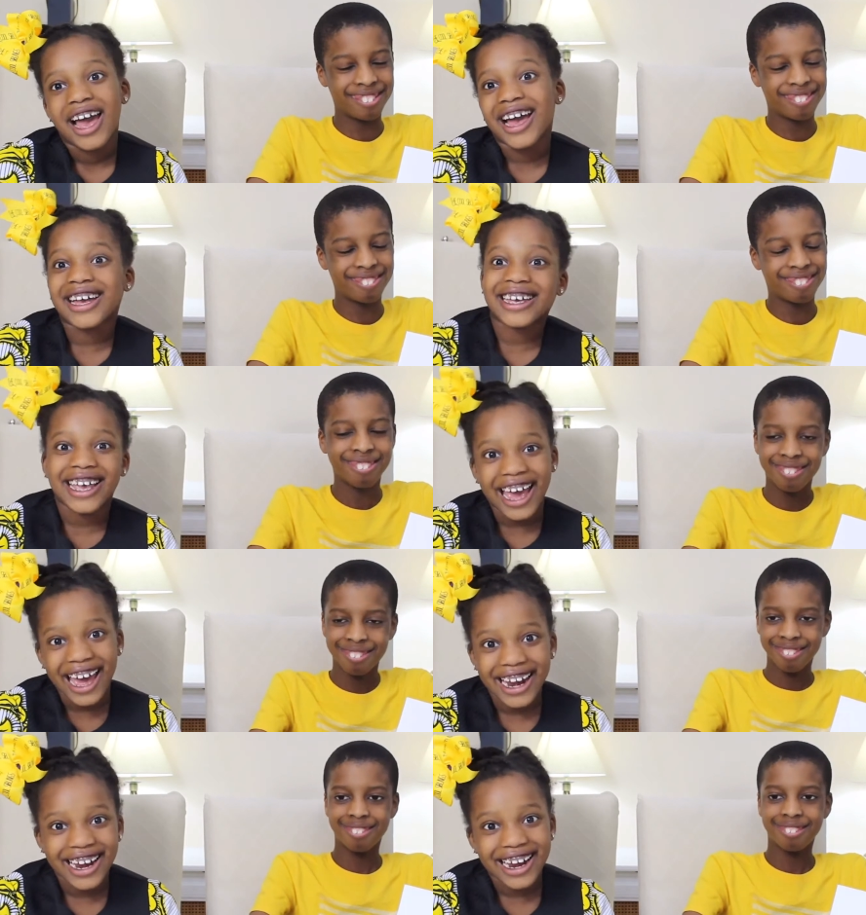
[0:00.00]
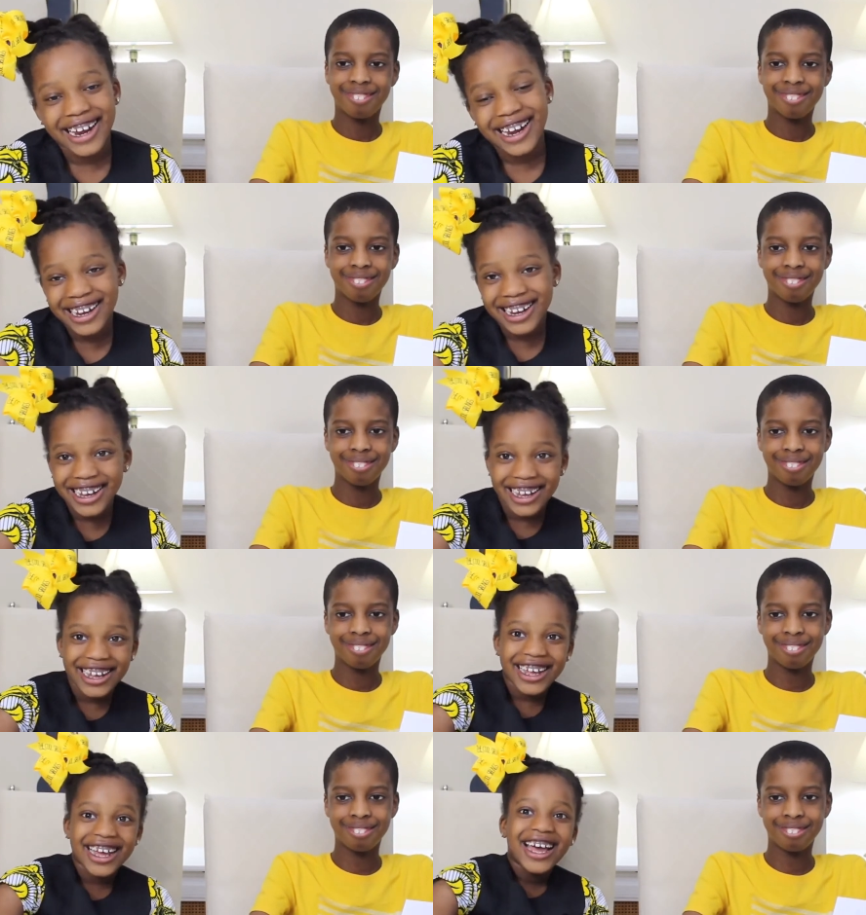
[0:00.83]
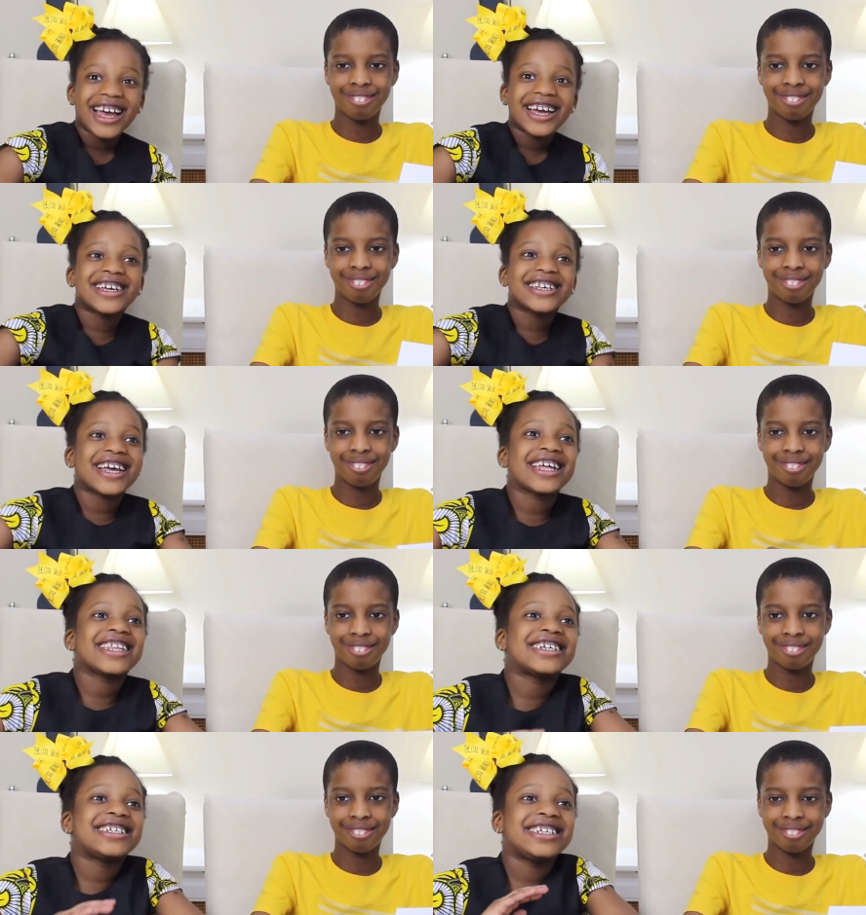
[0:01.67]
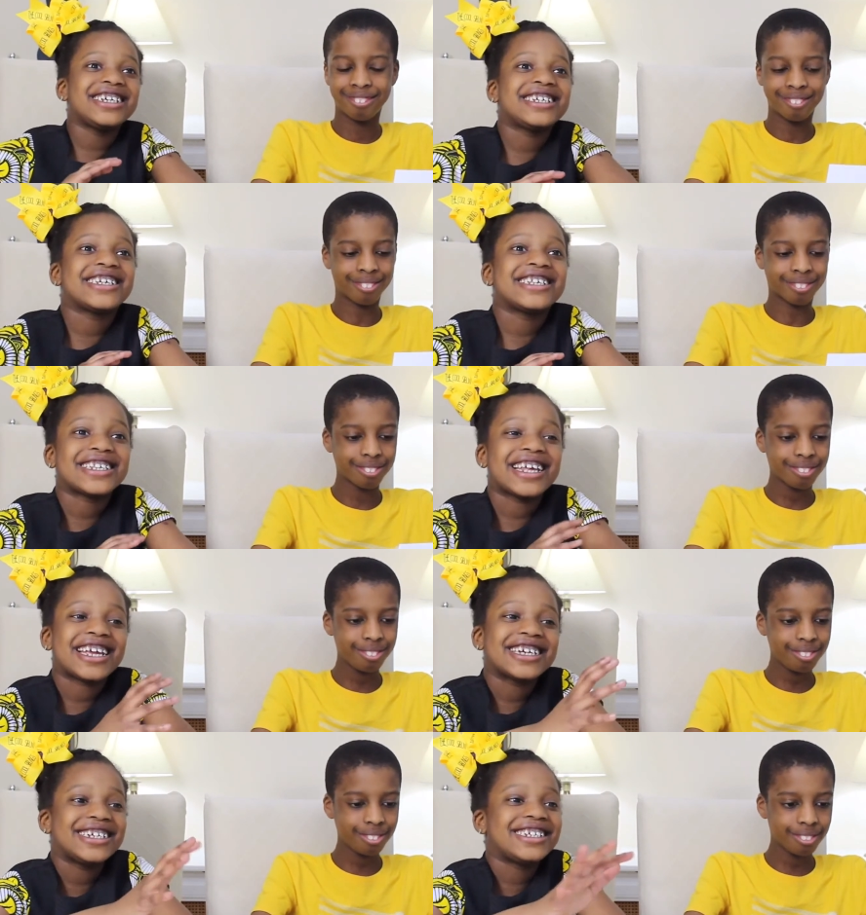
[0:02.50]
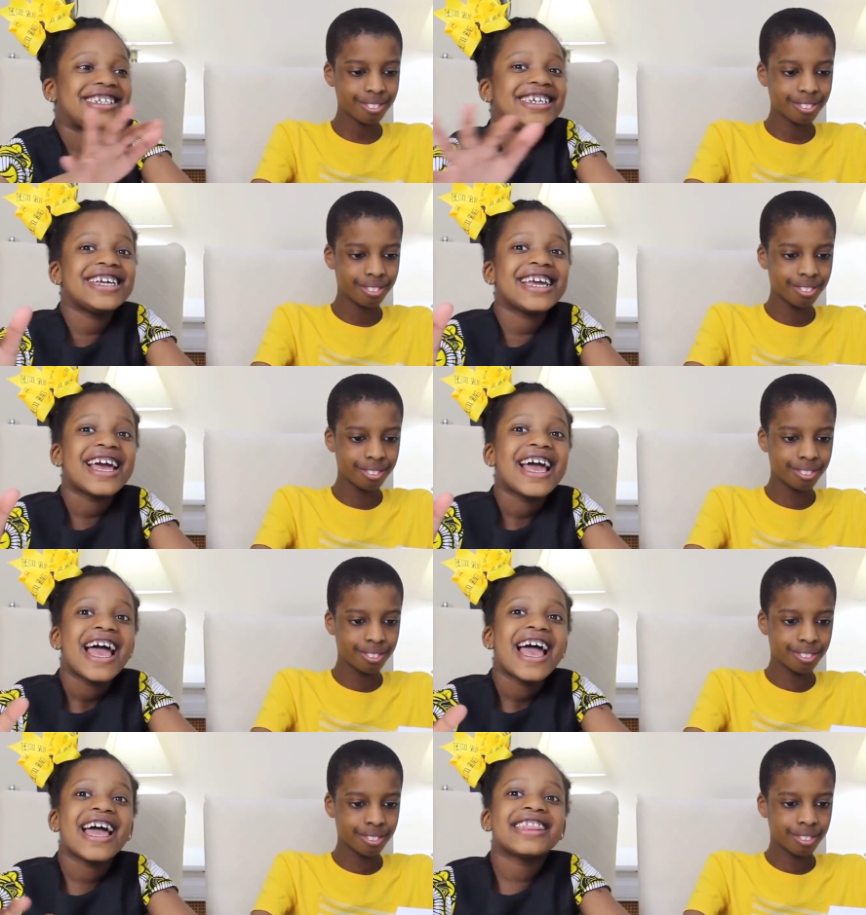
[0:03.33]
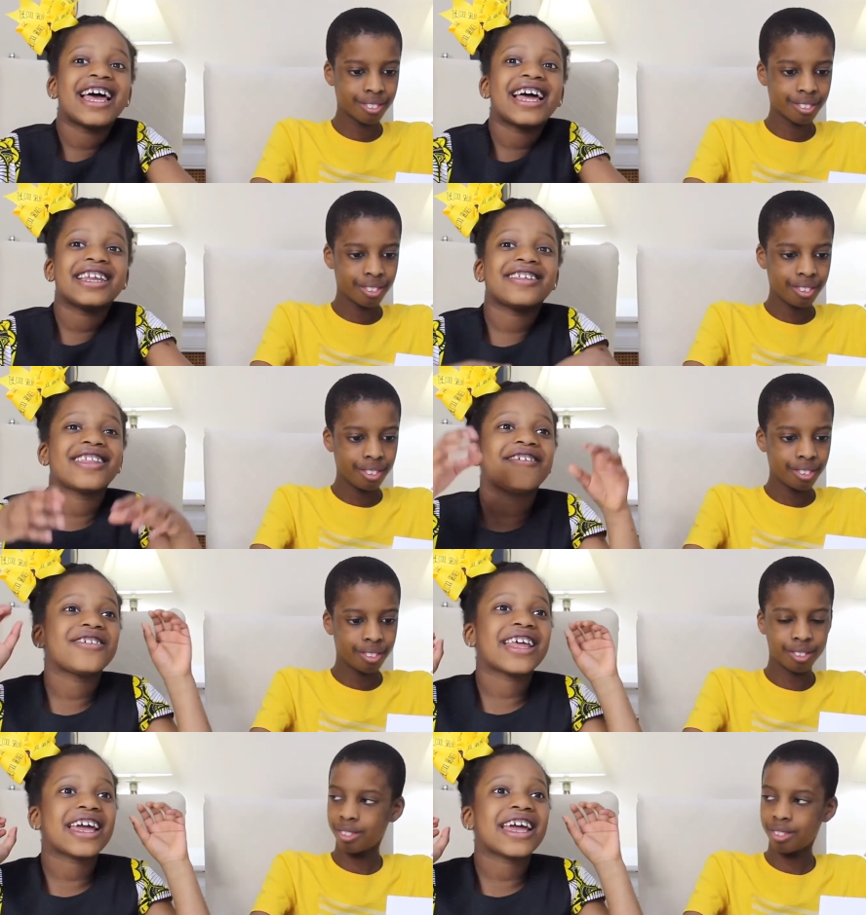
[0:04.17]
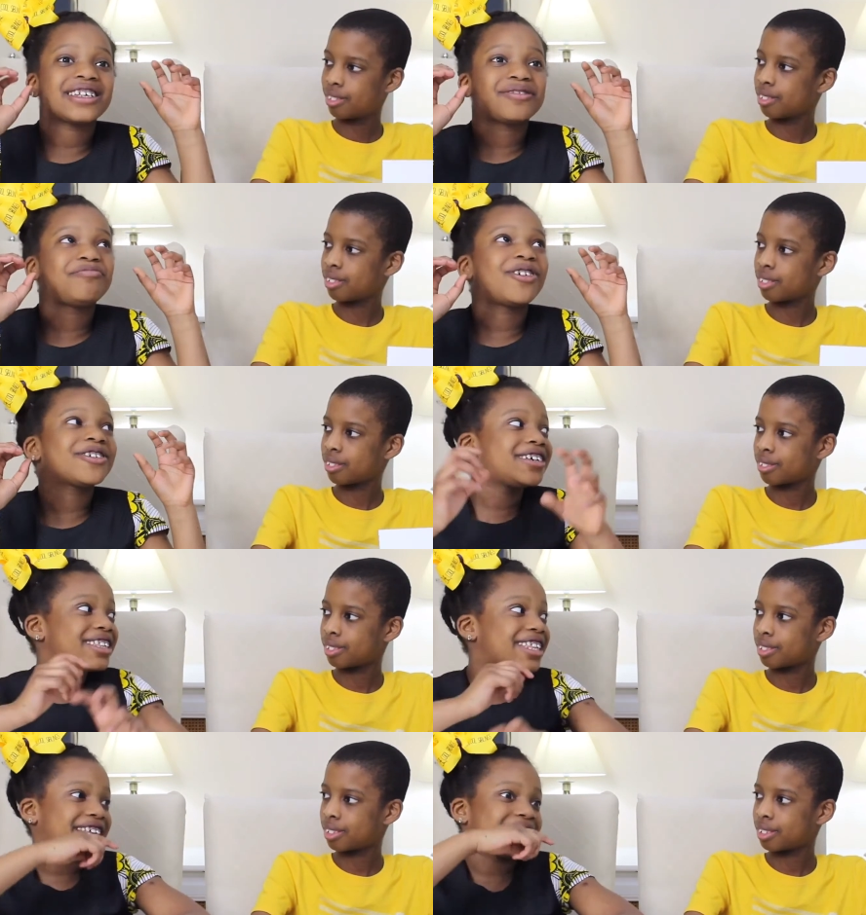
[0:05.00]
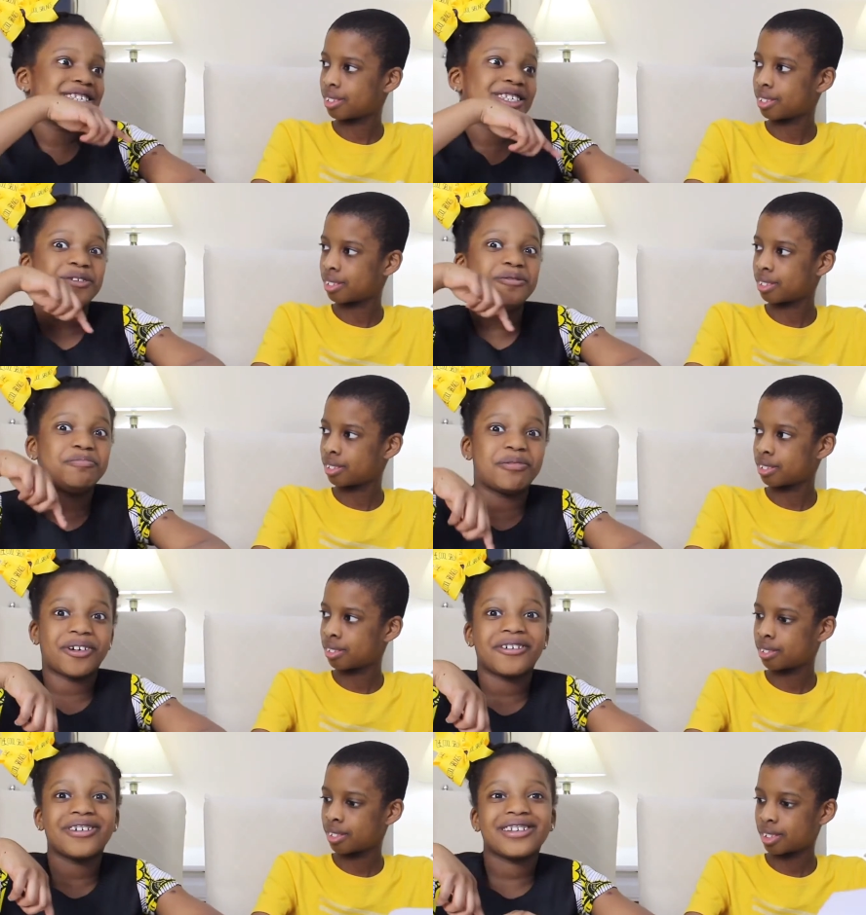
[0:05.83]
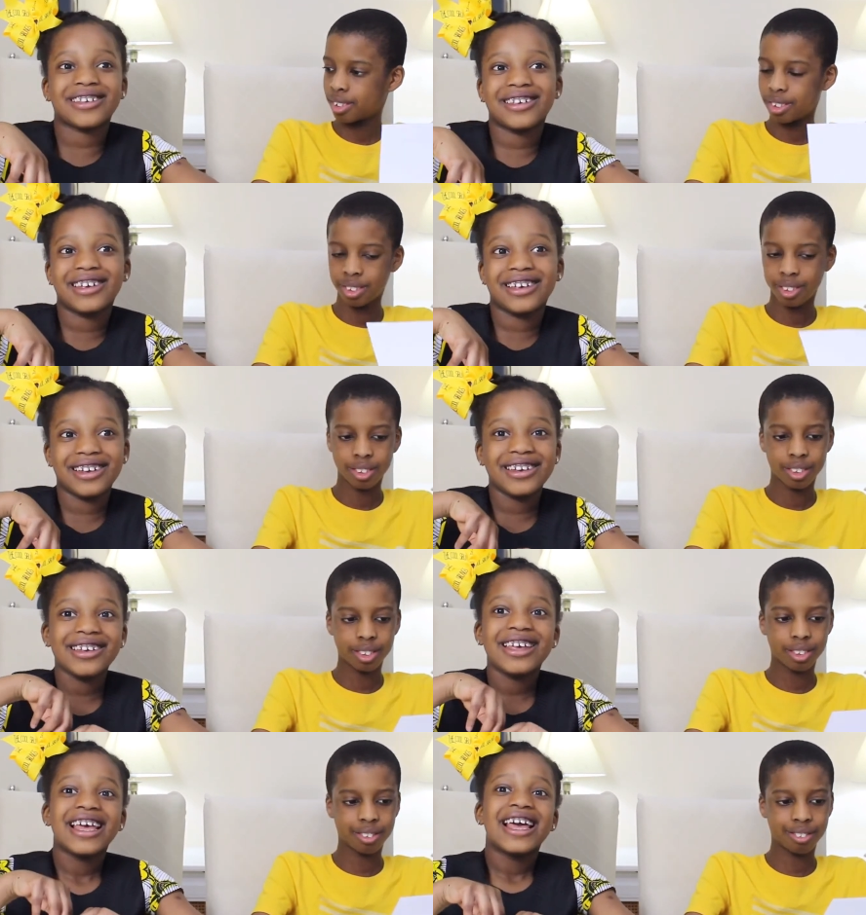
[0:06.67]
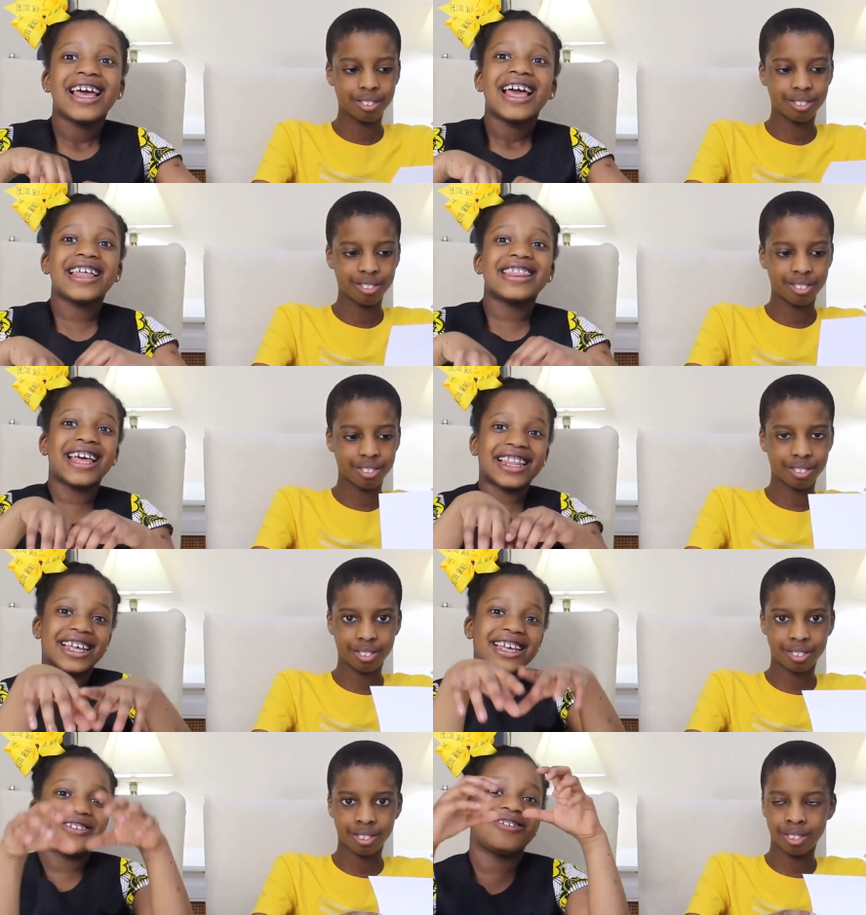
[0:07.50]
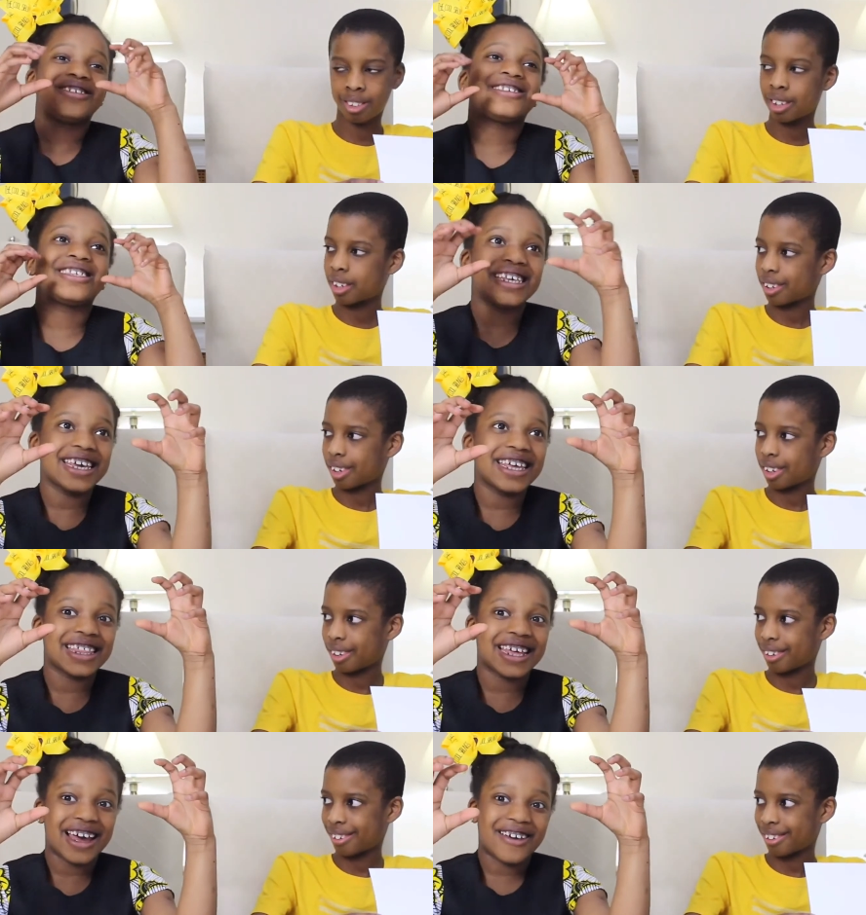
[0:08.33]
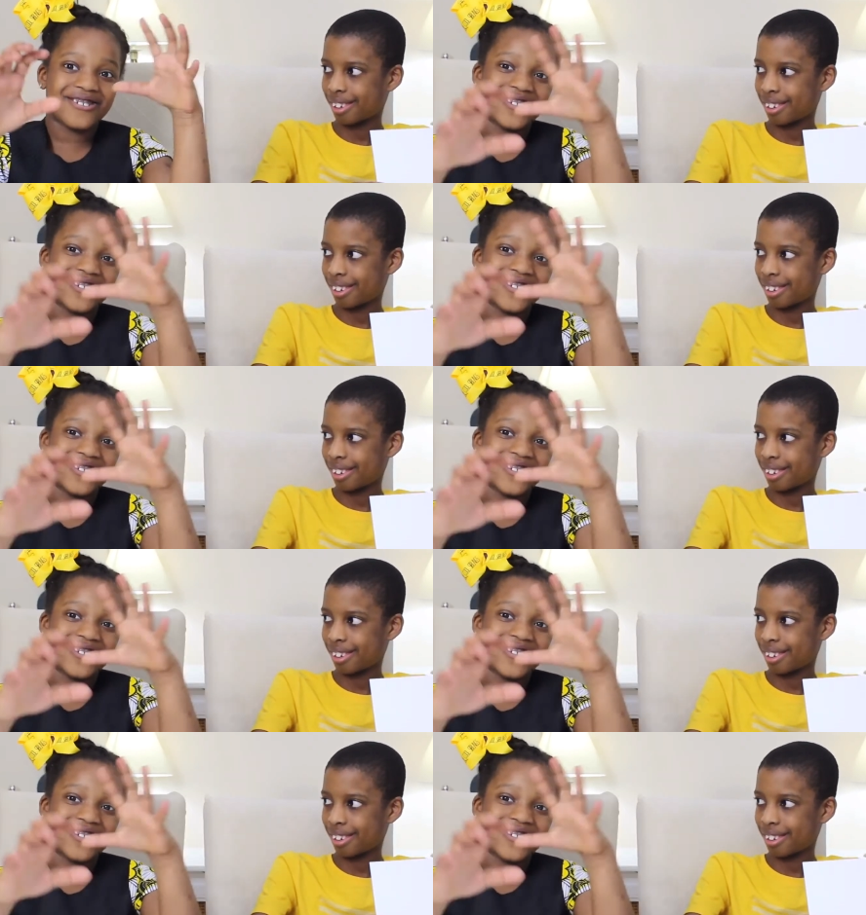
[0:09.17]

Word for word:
Speaker 1: Get it? Because, like, they're cheaters. They can cheat, and then if they get spotted, they're spotted. And then, like, you see them.